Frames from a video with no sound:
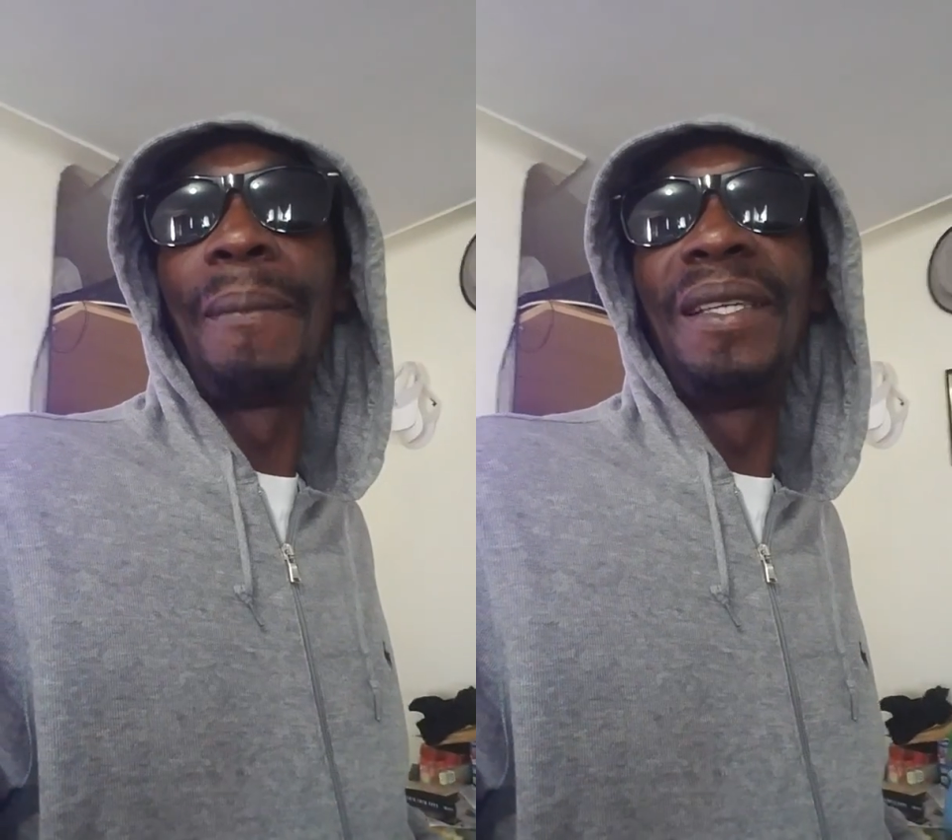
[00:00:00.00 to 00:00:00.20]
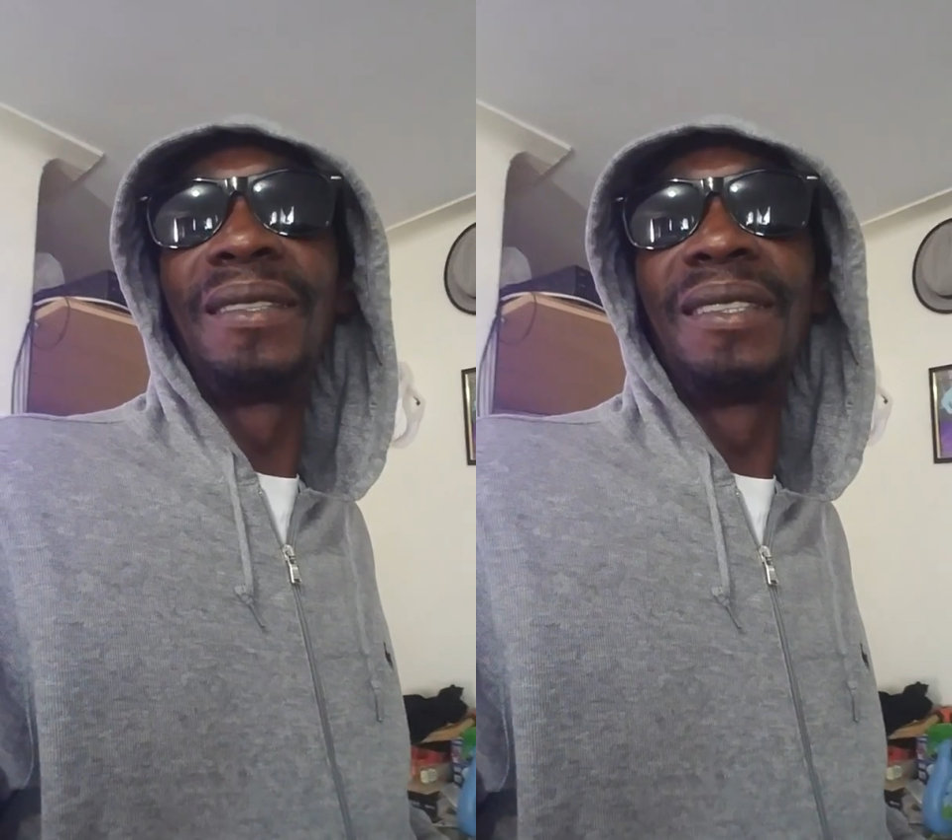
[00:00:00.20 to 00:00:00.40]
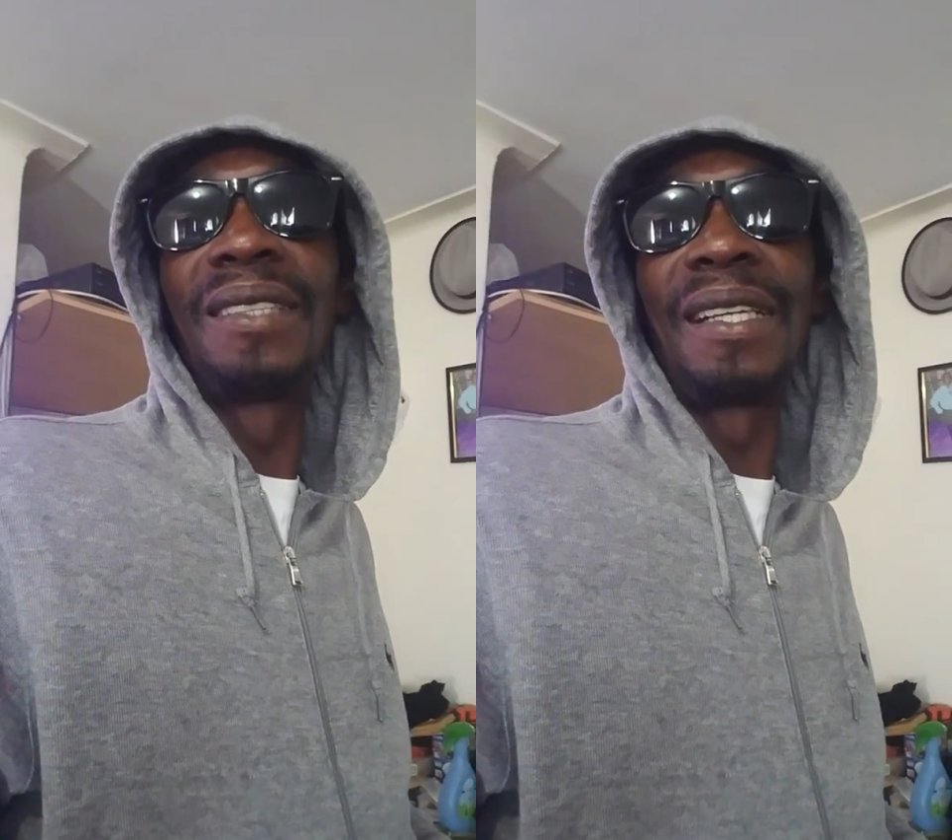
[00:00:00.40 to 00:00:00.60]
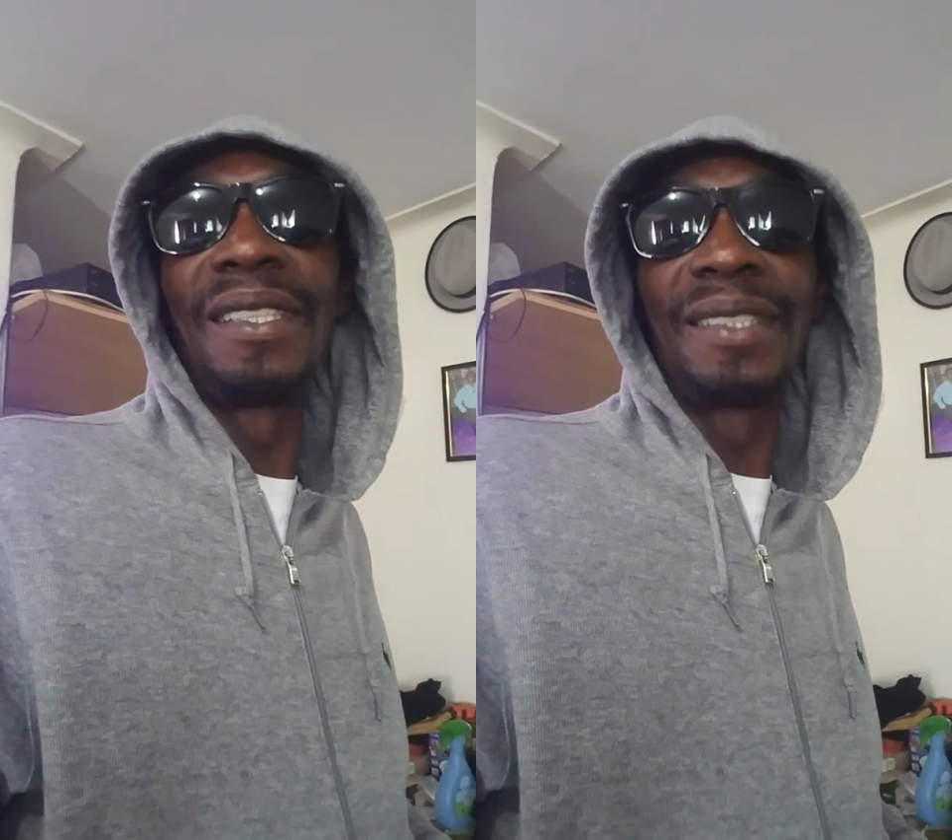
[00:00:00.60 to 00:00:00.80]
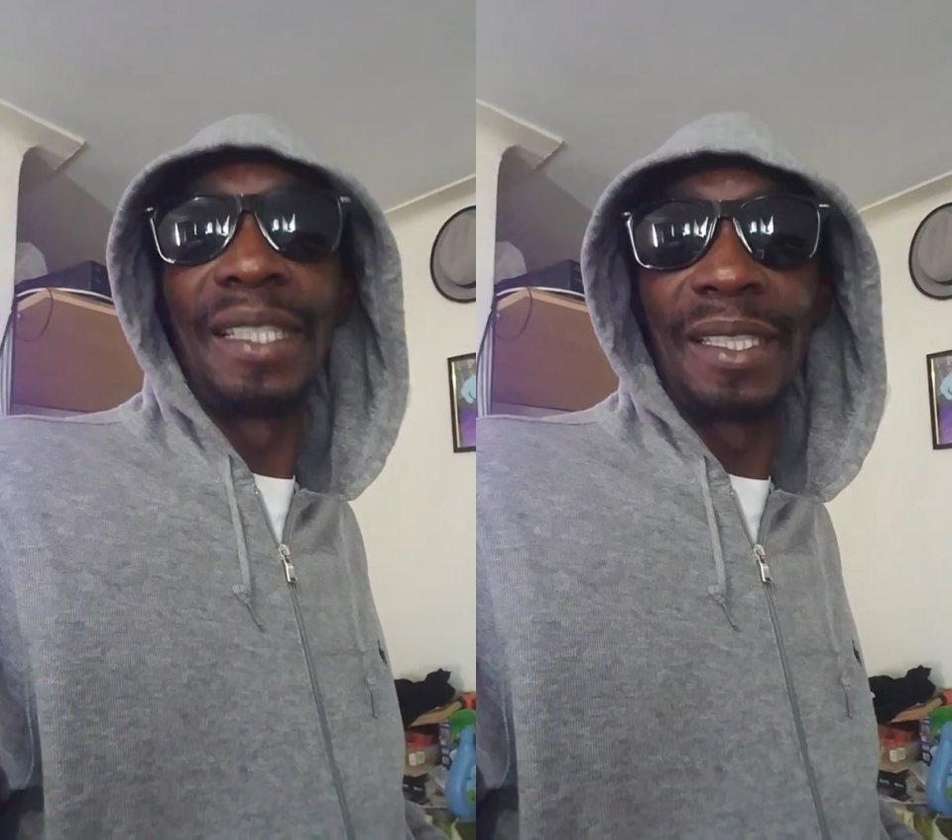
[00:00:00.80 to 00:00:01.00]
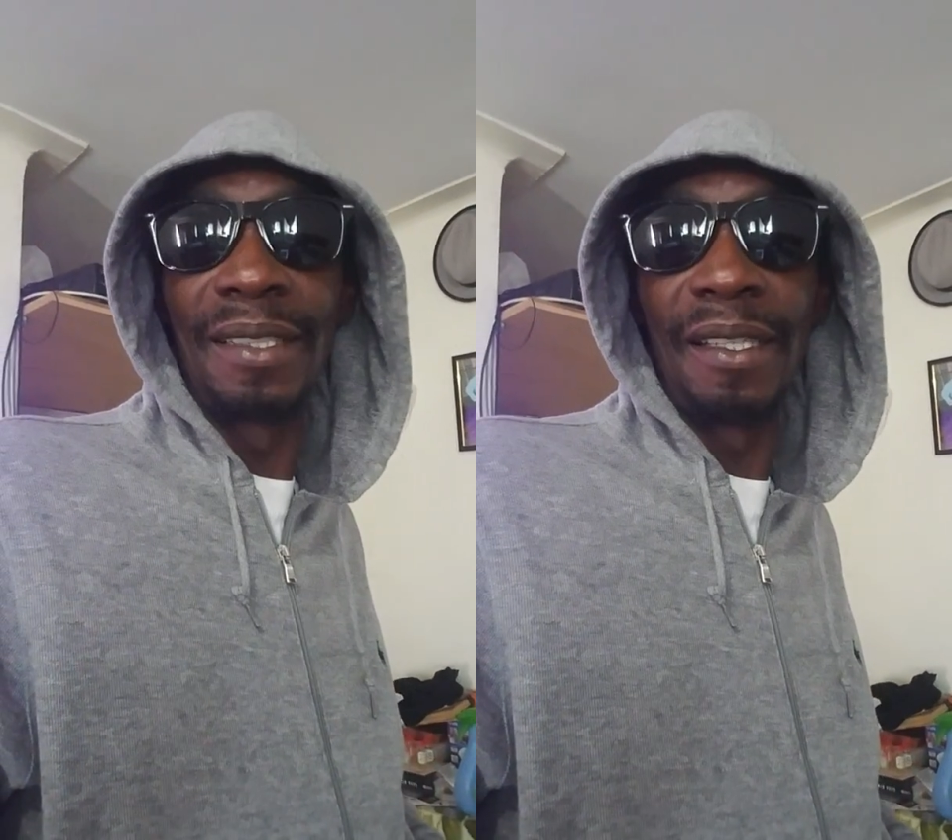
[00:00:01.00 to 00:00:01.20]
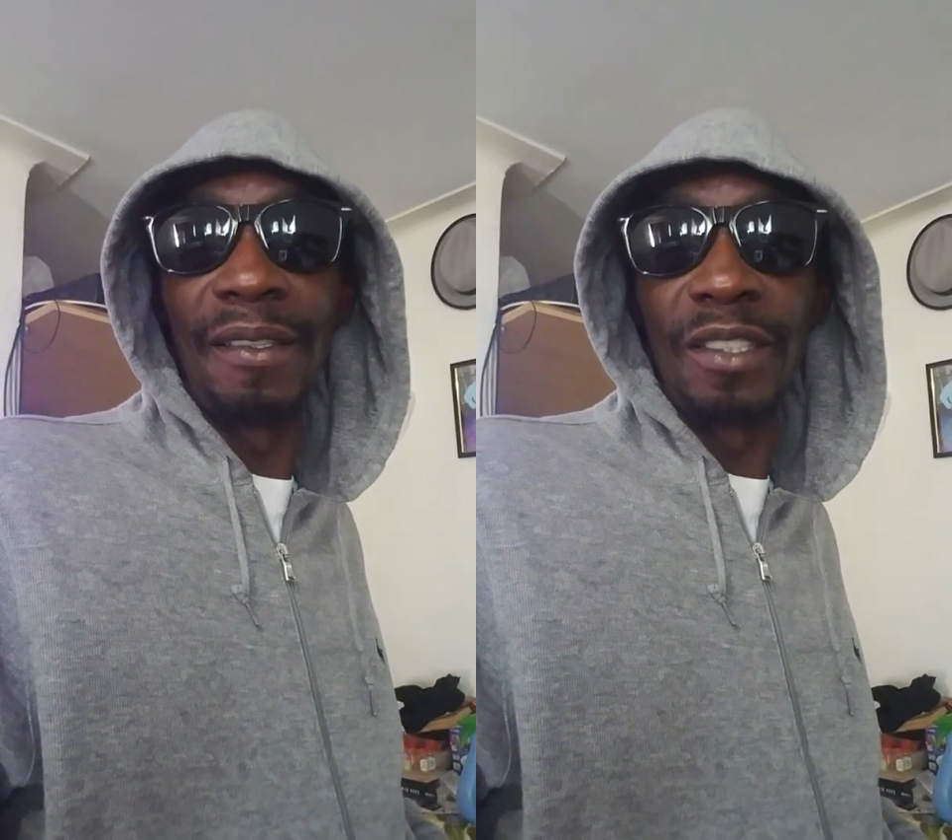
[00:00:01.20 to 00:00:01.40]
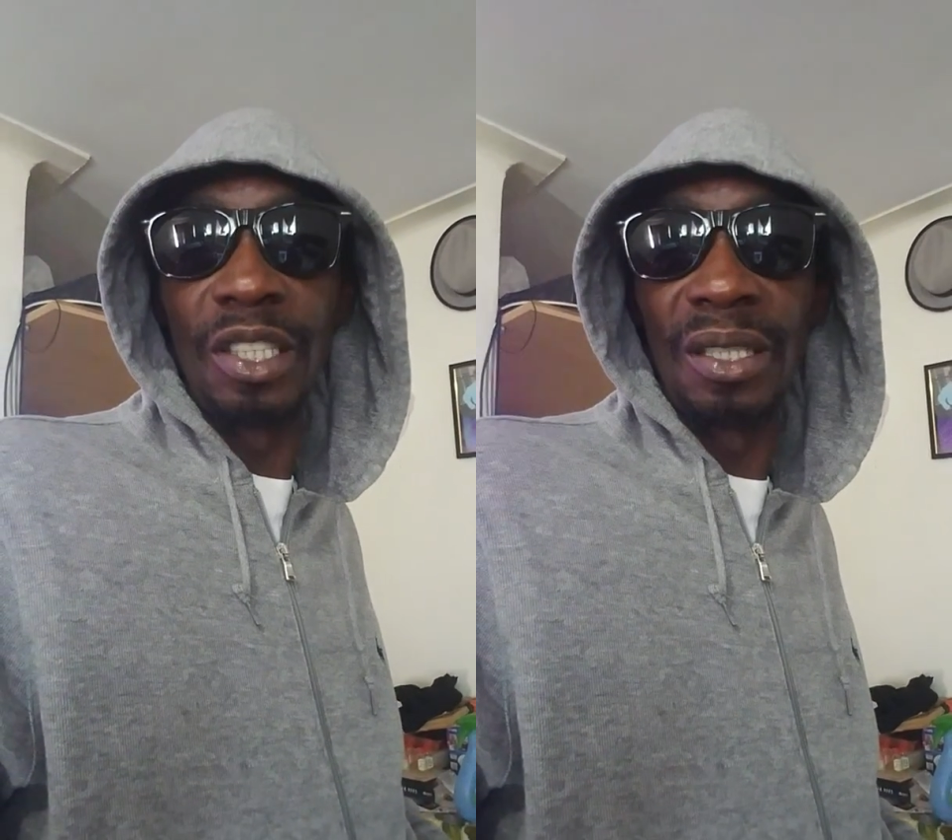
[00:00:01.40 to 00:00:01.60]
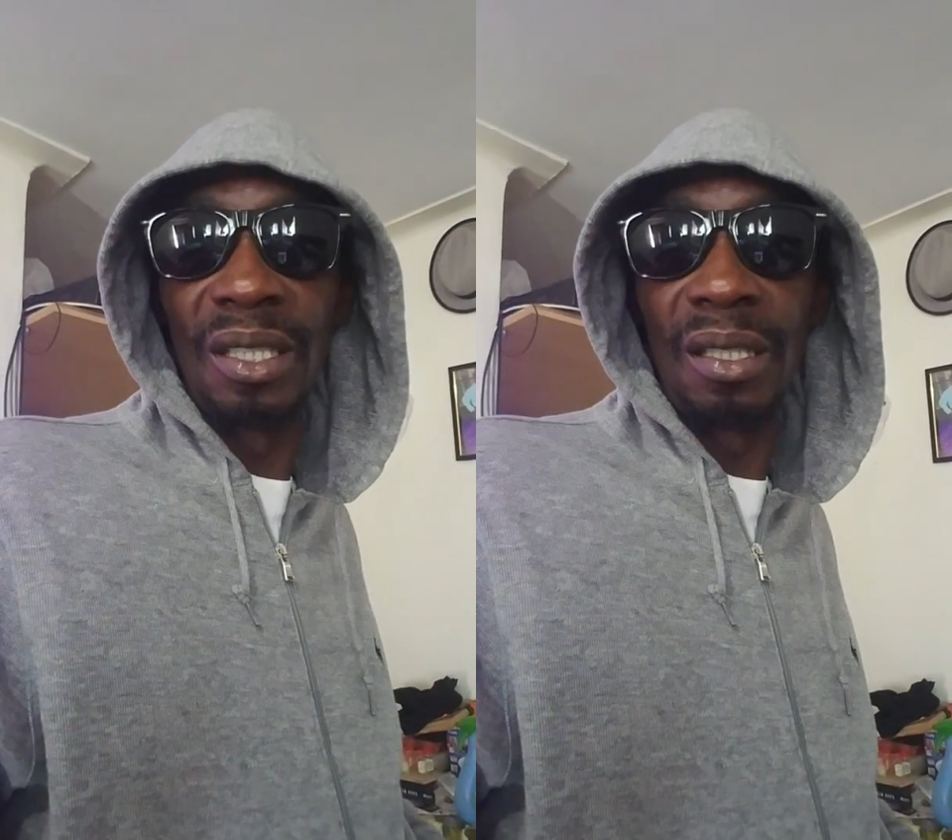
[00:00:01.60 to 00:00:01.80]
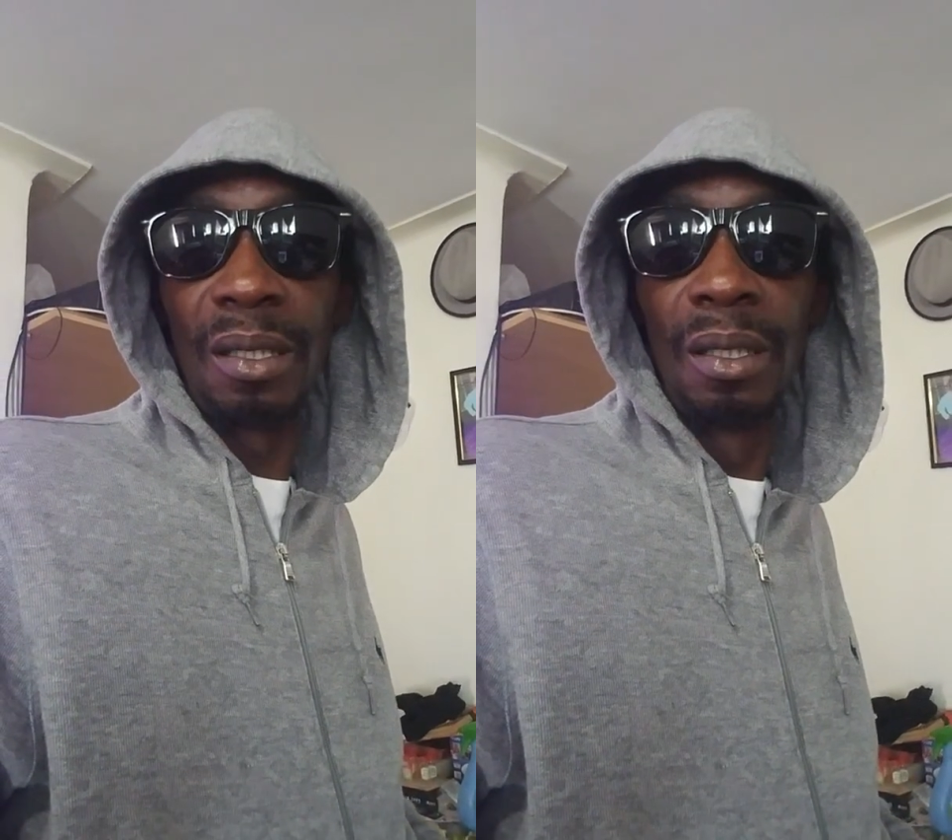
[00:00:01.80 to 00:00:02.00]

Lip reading: business and the secretary shit, you know.